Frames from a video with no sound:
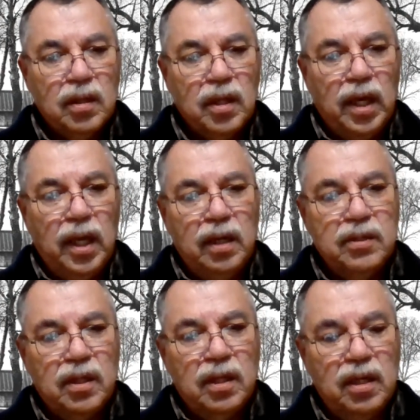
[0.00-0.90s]

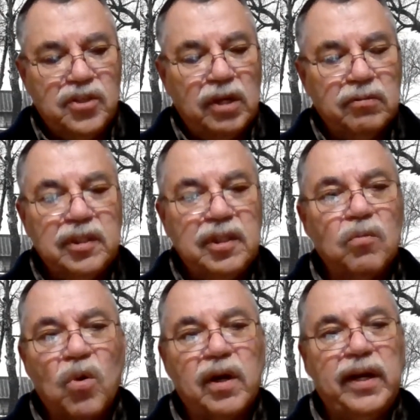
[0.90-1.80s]
And it generally
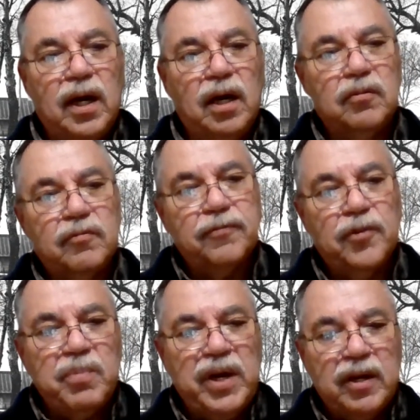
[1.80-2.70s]
didn't work out for
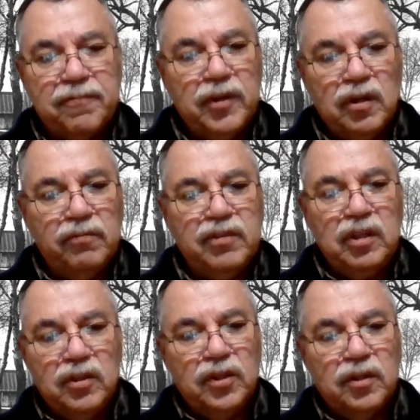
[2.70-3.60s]
the benefit of
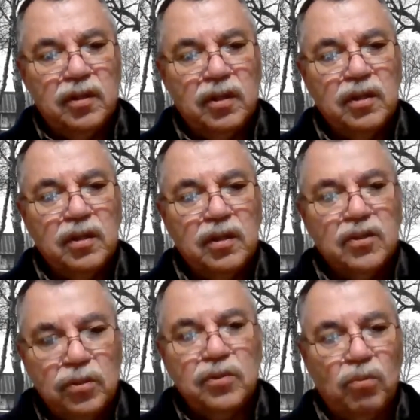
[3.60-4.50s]
the Indian
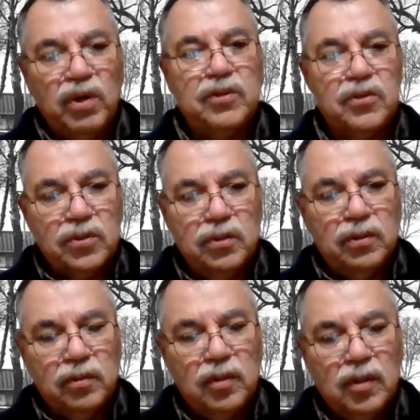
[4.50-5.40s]
students who went to
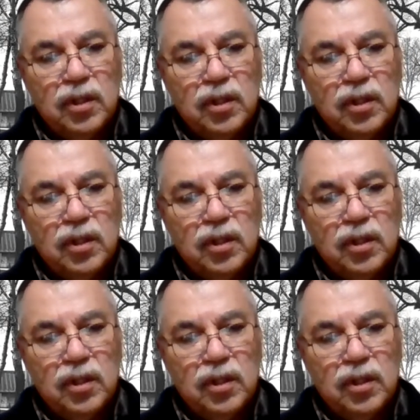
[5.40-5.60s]
school.